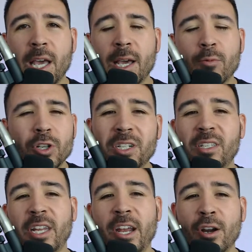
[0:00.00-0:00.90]
and we're just
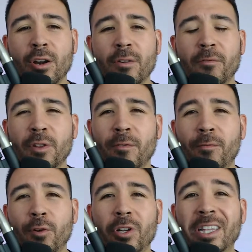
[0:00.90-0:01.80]
here for the
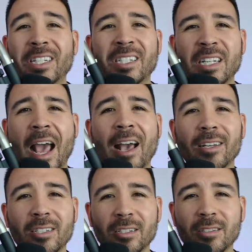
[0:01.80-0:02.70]
food and the
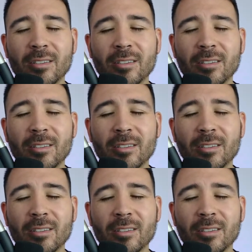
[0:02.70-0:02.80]
snacks.